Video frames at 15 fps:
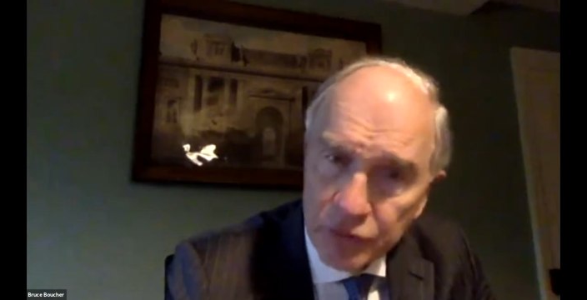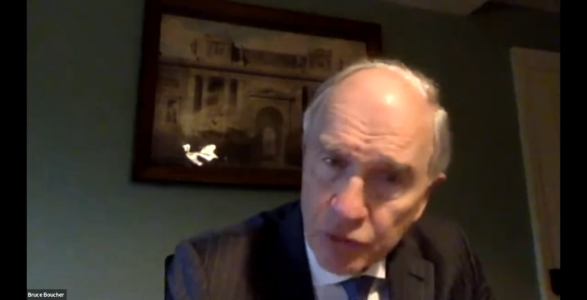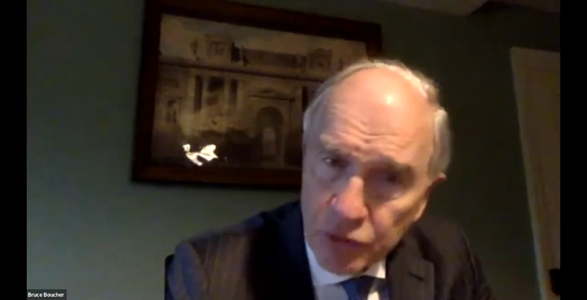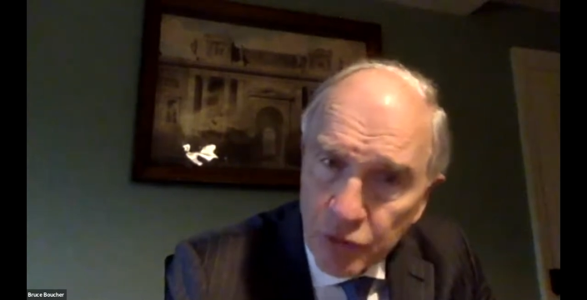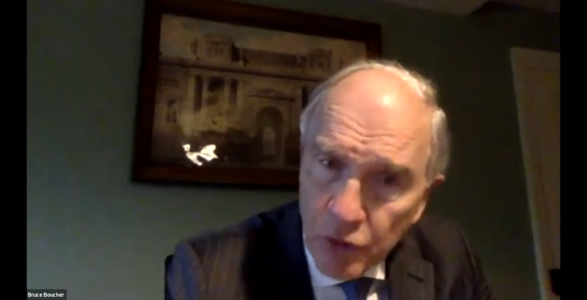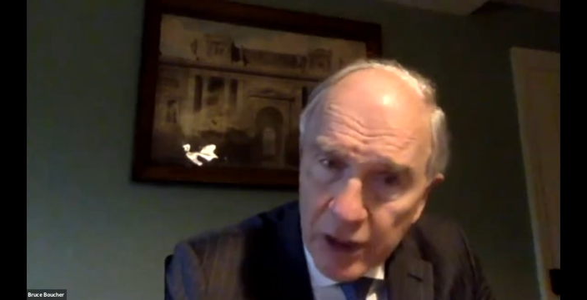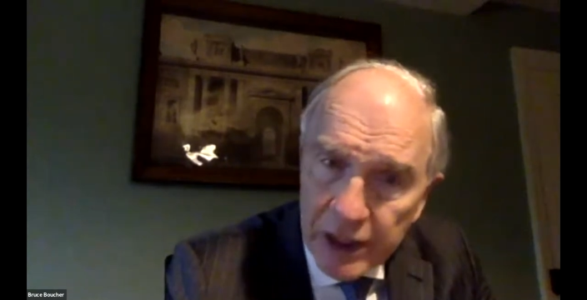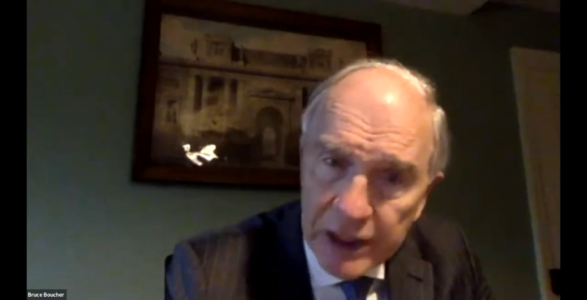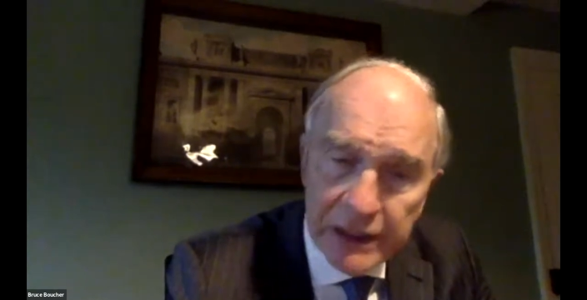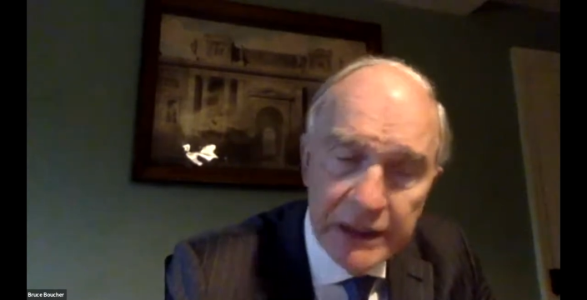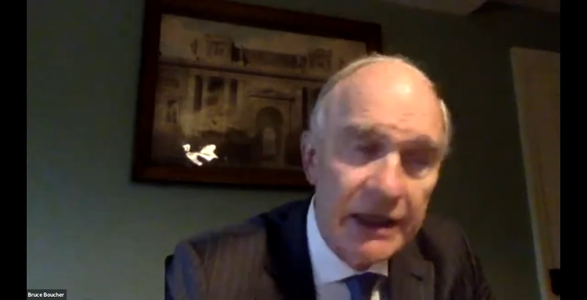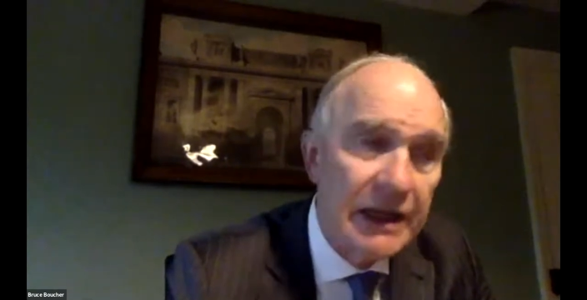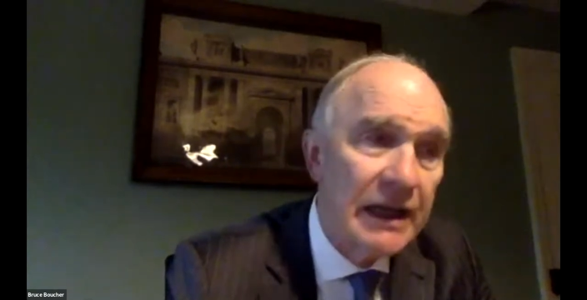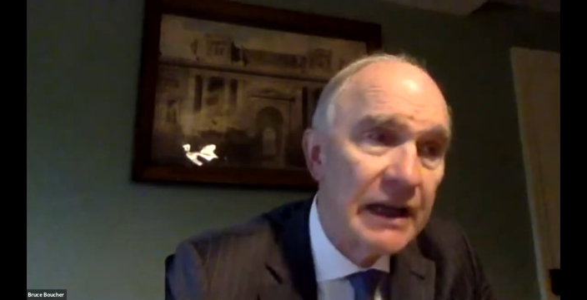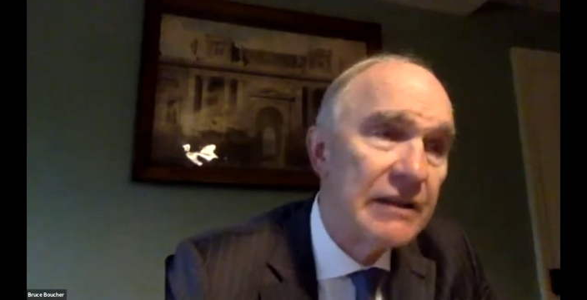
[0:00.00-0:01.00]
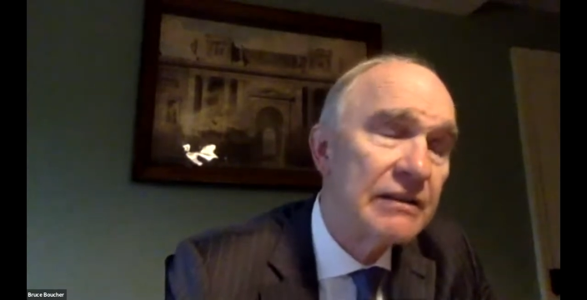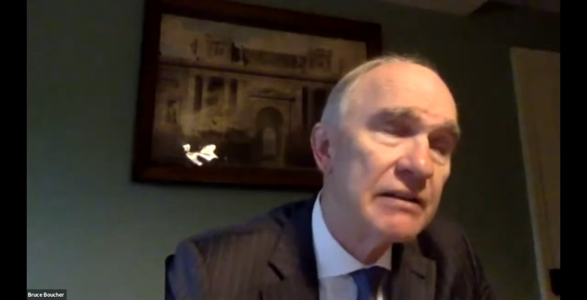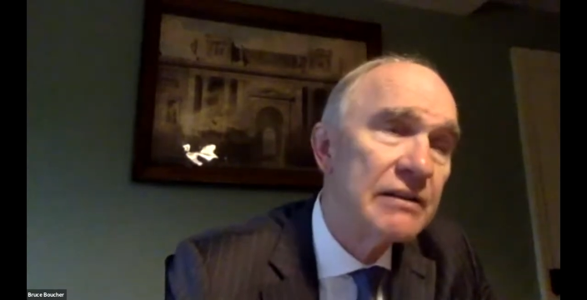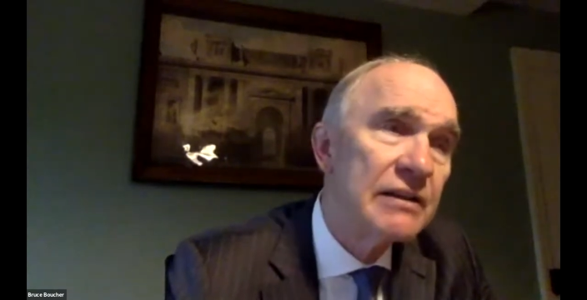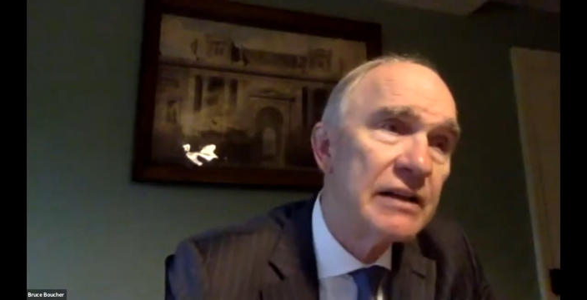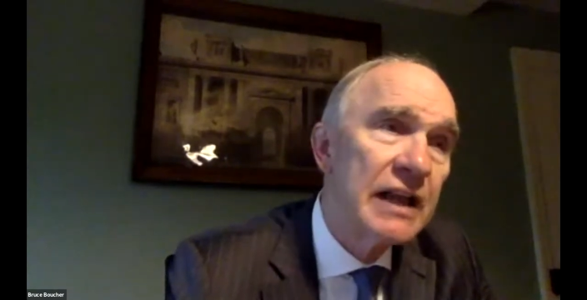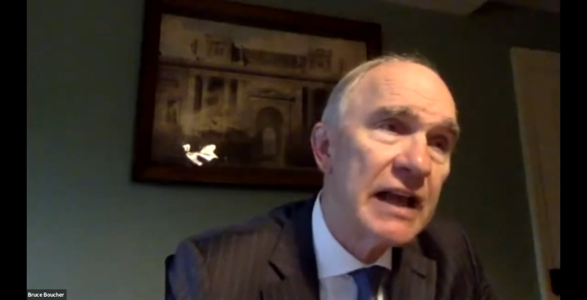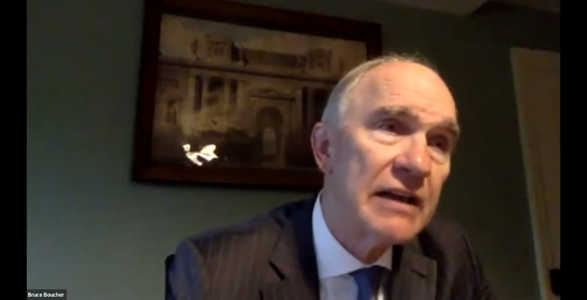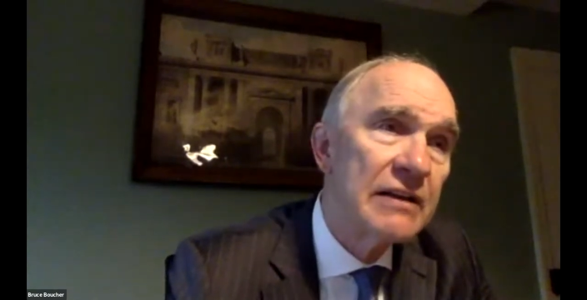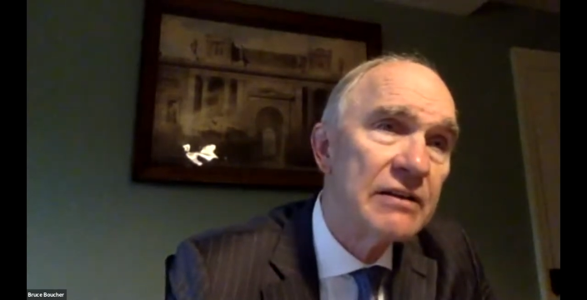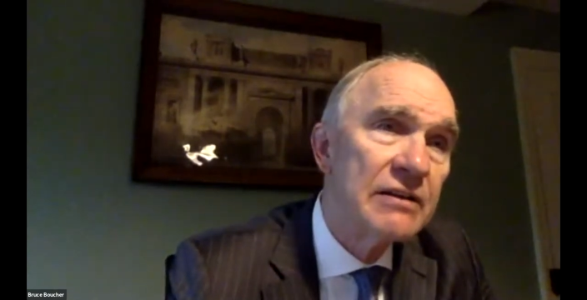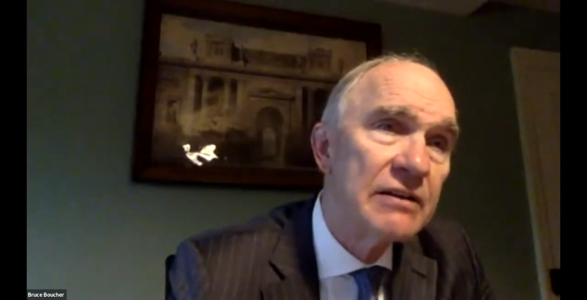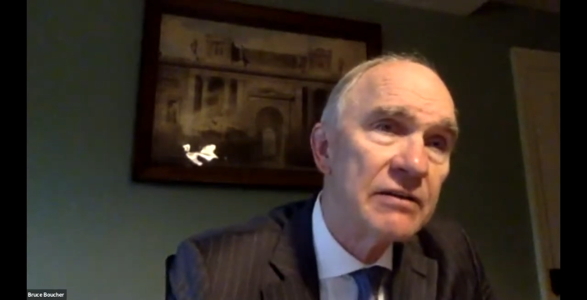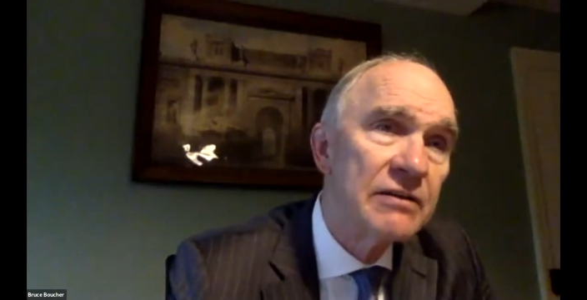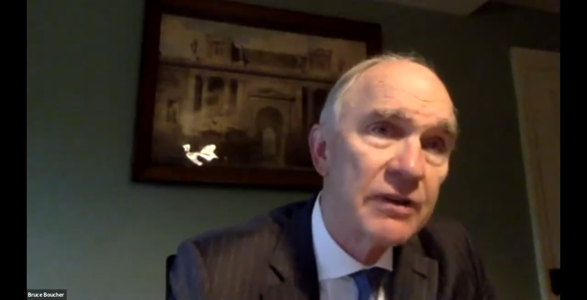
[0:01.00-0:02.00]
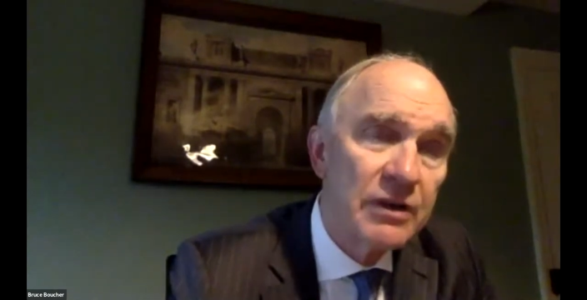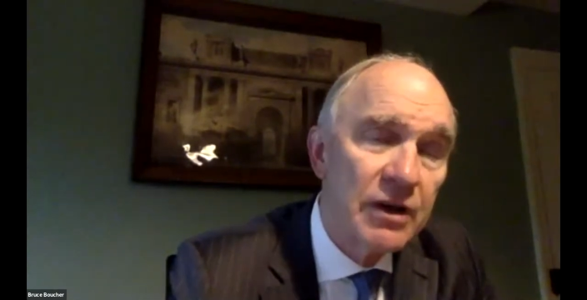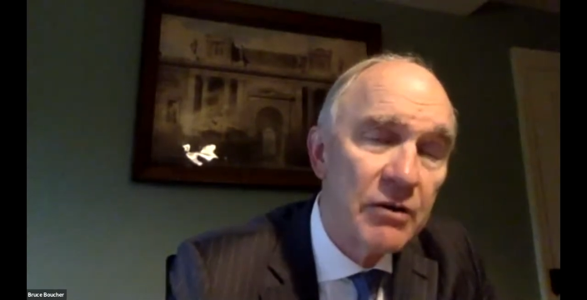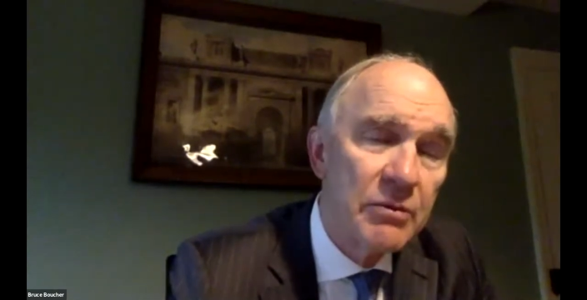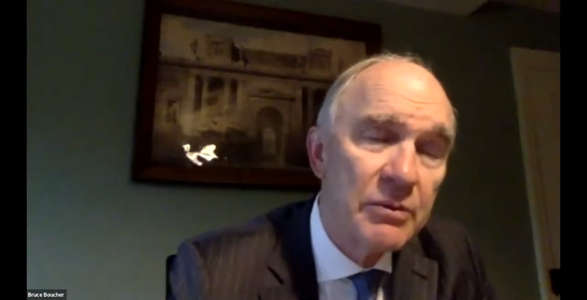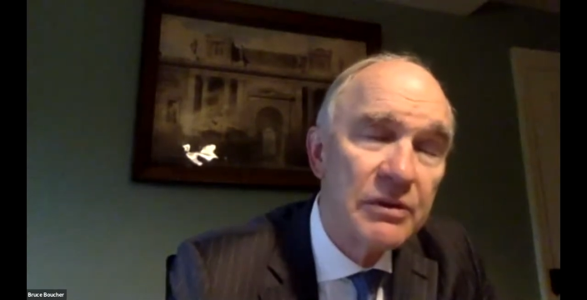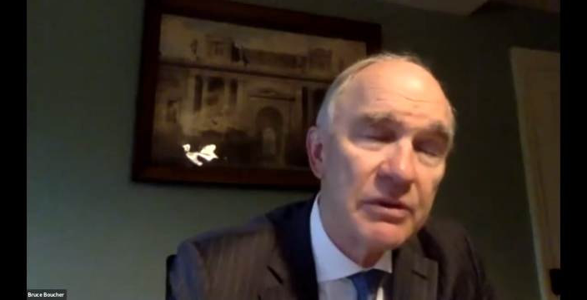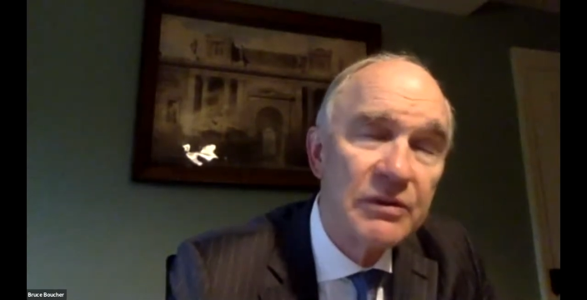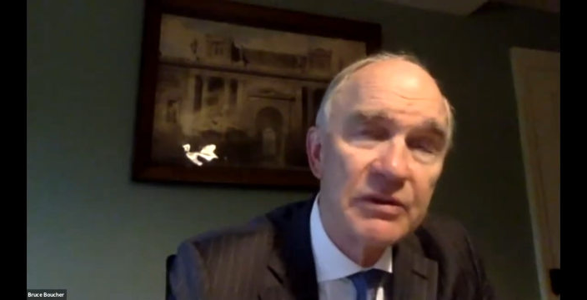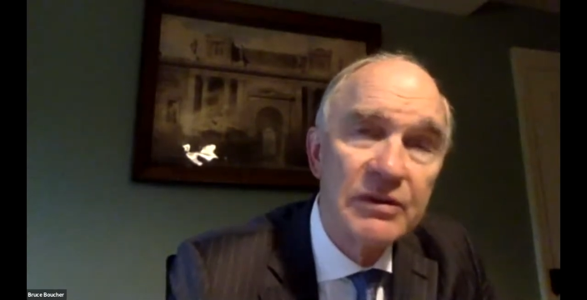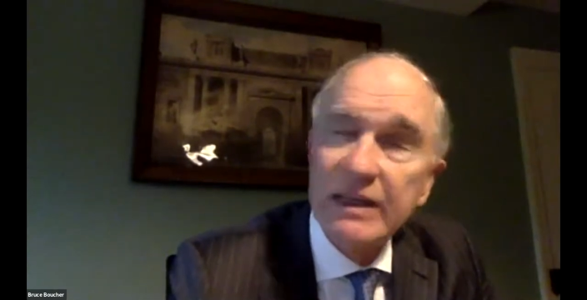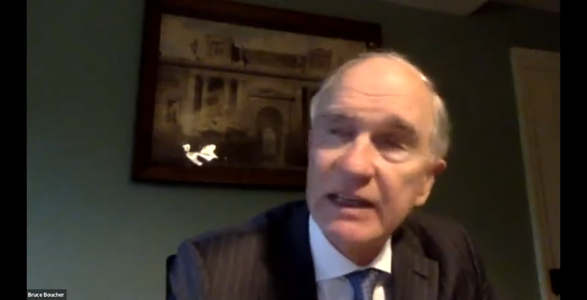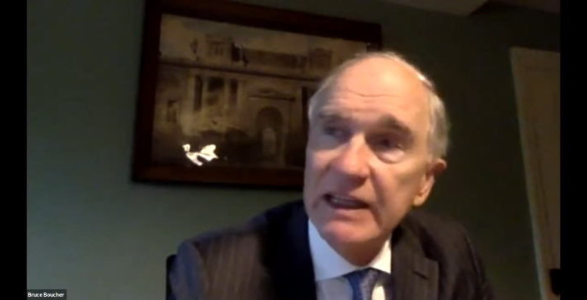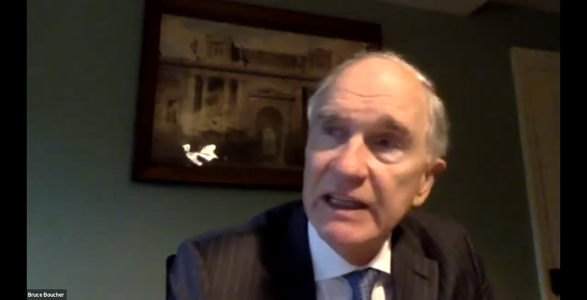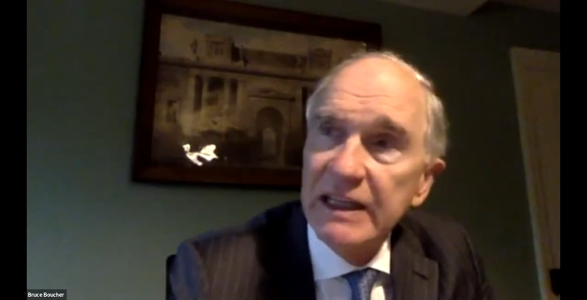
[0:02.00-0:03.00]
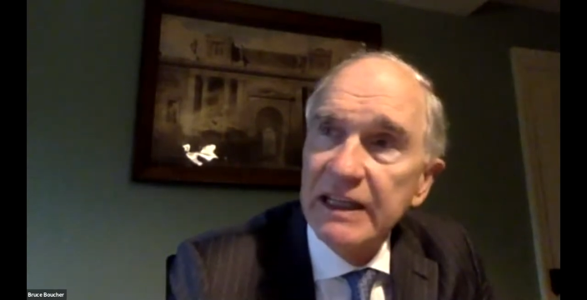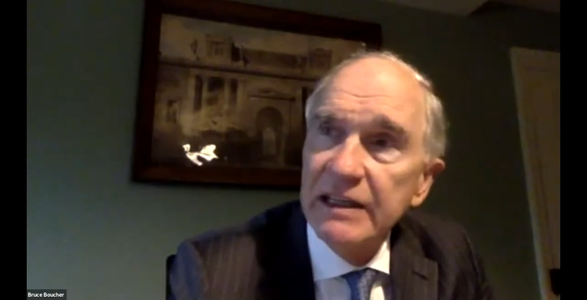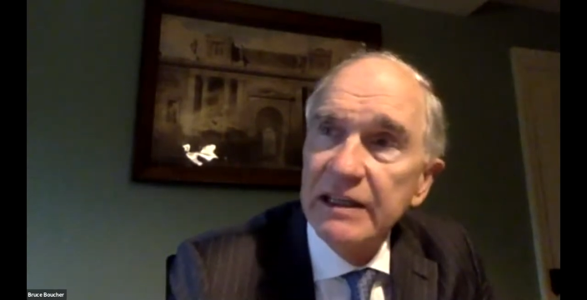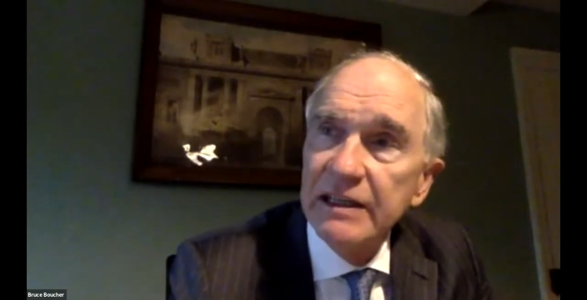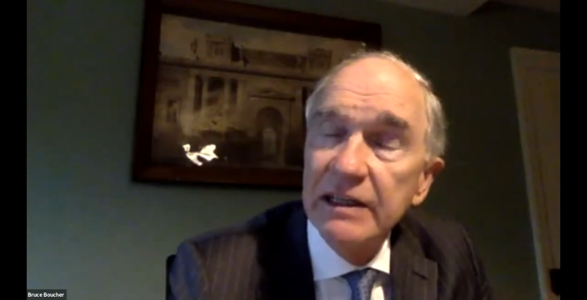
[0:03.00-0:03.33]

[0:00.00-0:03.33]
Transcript: Troy and the land of Homer's Iliad,